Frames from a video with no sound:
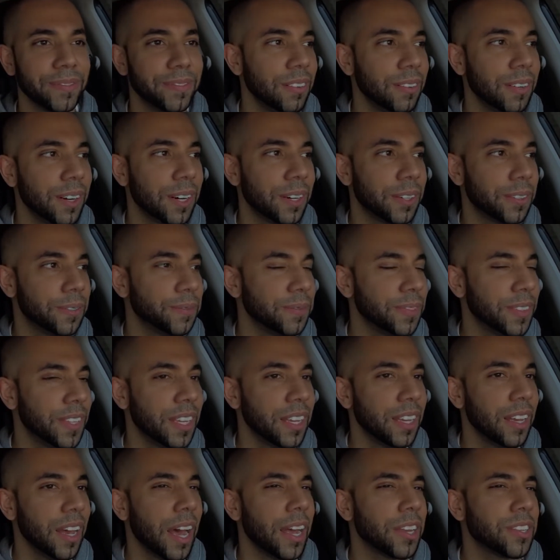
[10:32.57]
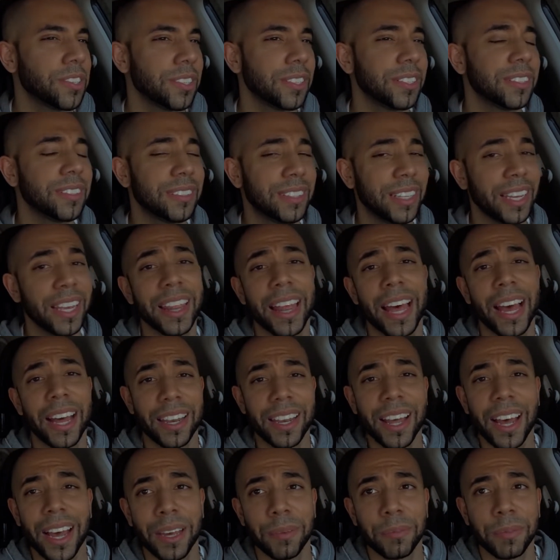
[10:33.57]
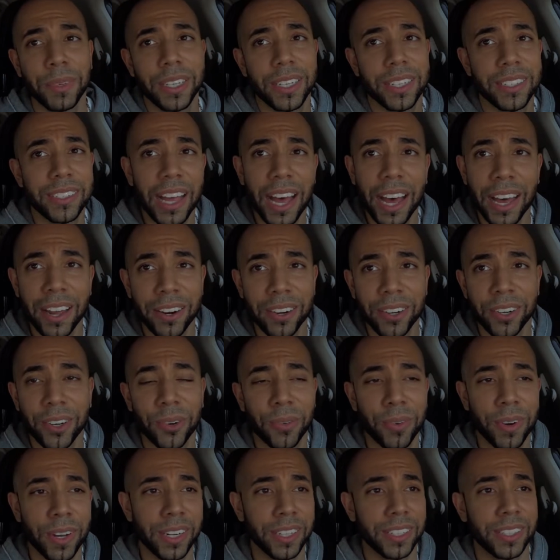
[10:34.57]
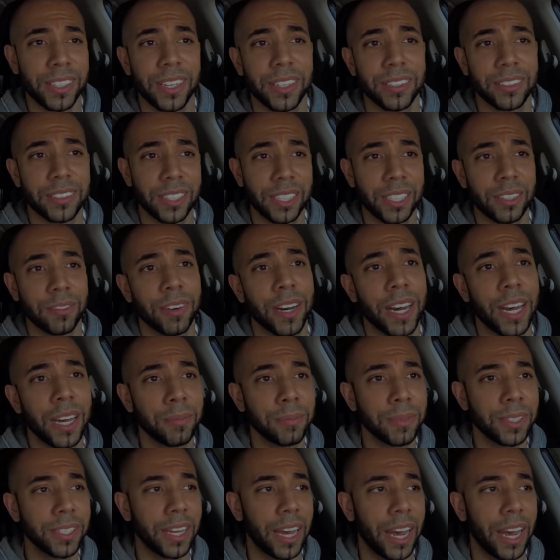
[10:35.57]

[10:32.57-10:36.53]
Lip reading: Well, I shouldn't say that line because I don't know what it does to the environment.